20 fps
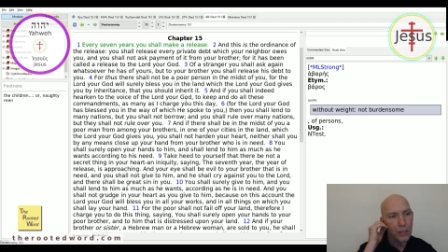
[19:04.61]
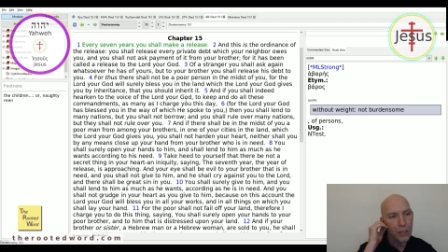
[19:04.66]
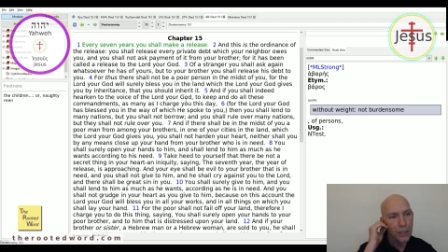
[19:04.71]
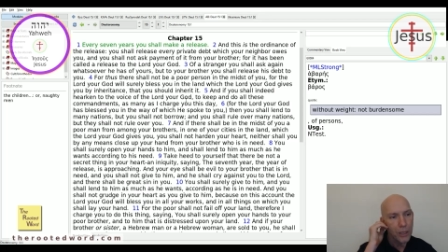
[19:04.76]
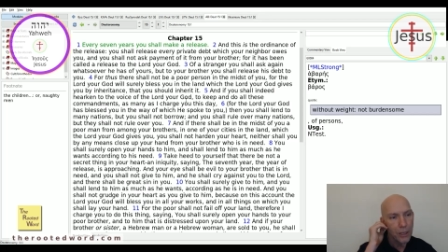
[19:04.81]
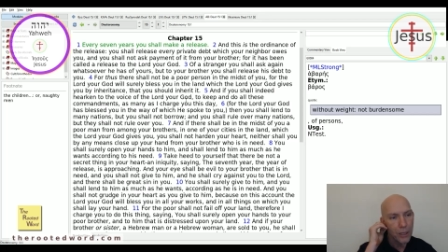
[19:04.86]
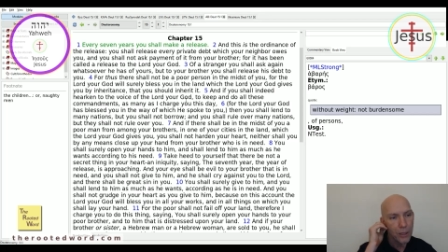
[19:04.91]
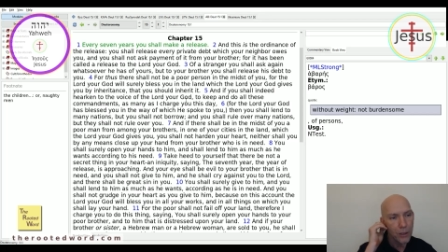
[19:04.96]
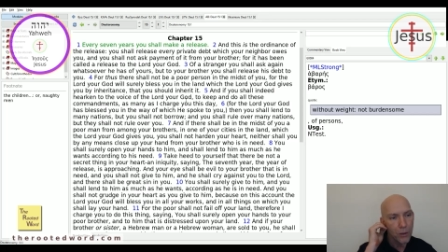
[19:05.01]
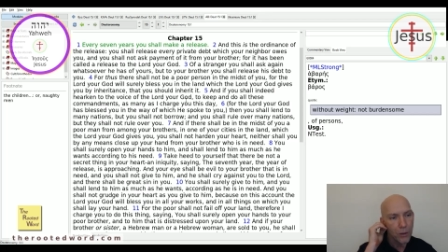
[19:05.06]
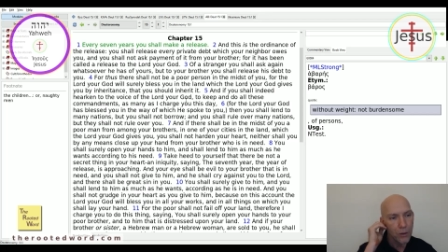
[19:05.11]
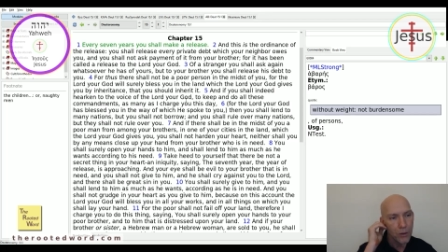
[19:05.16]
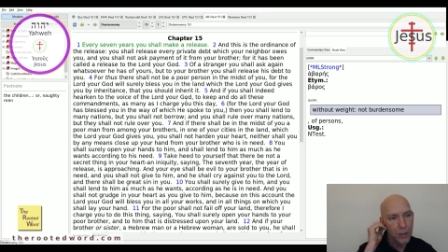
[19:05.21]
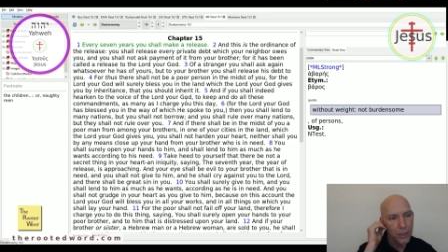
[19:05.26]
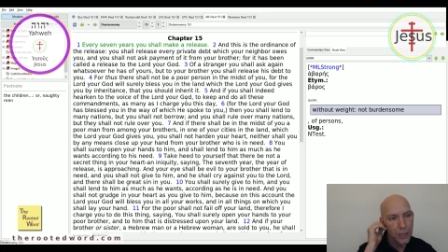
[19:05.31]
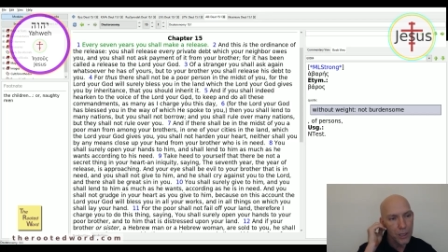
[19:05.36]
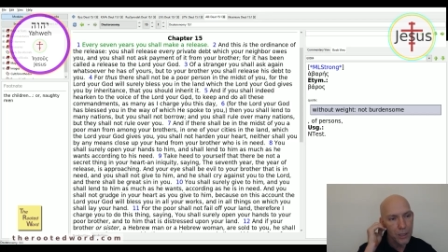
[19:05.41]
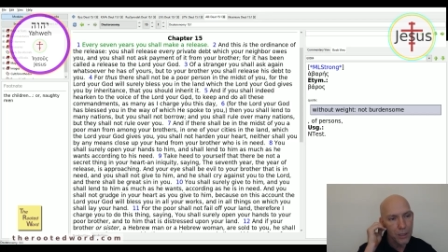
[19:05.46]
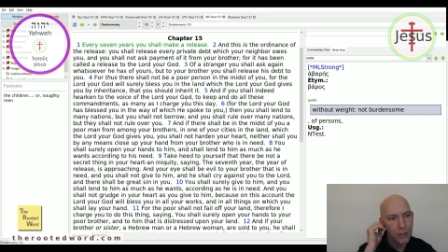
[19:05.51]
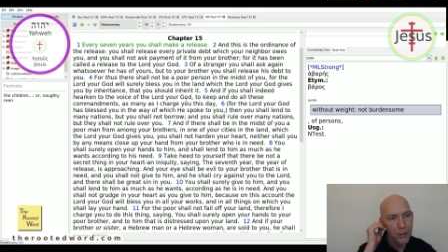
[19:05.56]
hear,
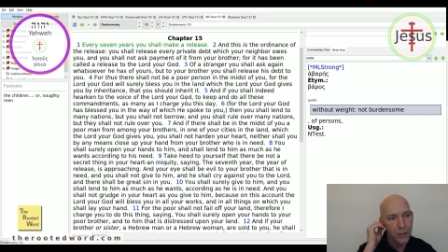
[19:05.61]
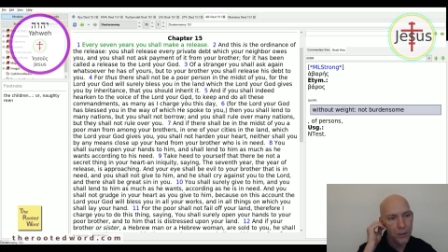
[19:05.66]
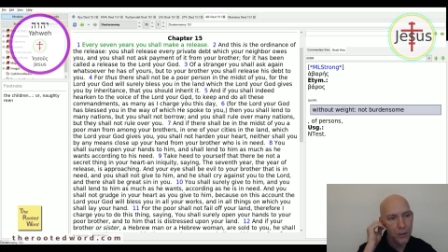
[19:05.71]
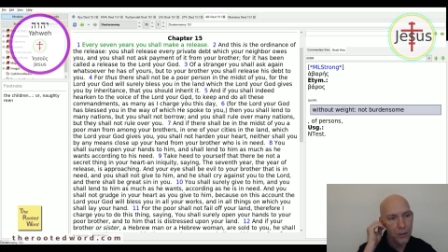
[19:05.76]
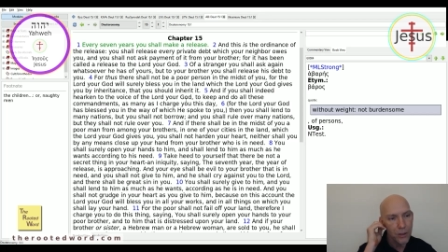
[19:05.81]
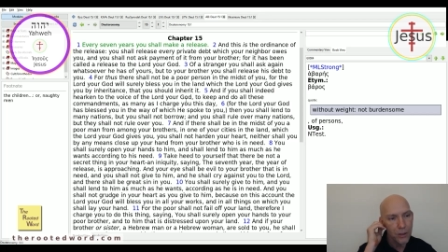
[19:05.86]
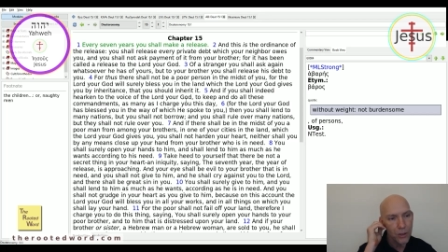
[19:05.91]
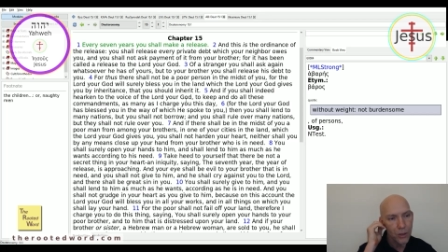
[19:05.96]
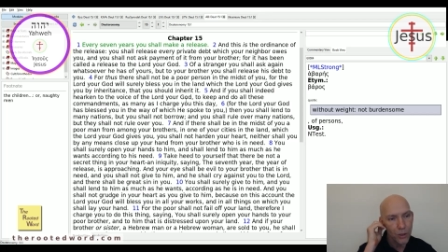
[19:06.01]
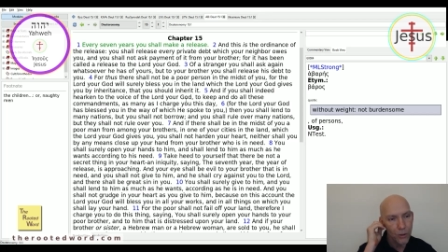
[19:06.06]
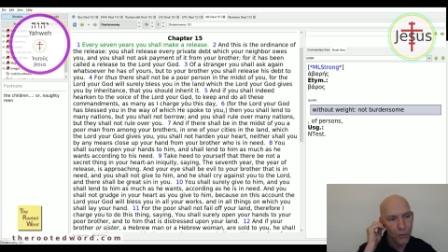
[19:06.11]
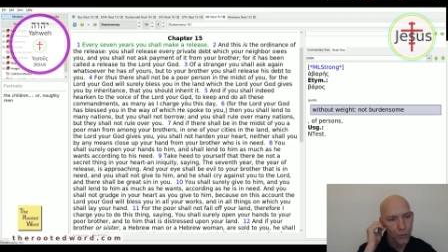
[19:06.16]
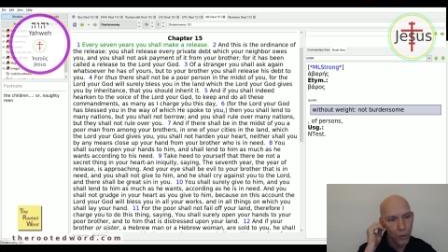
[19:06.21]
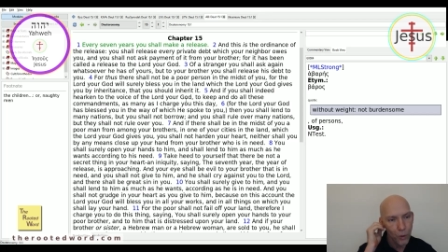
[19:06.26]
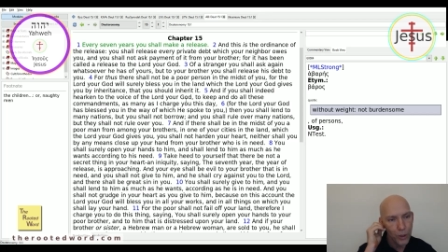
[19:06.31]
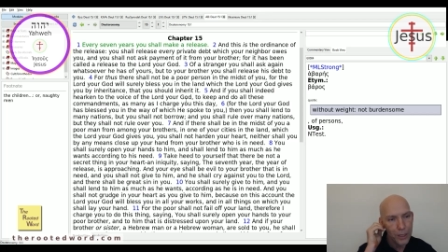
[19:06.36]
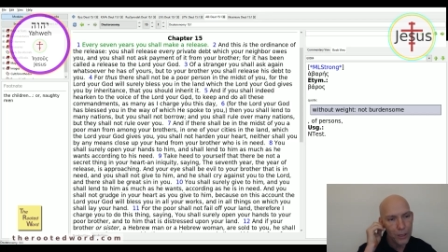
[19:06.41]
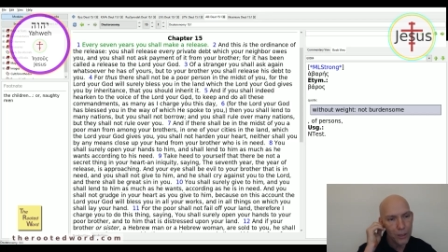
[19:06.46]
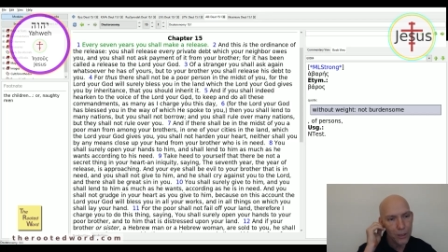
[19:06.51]
listen to the voice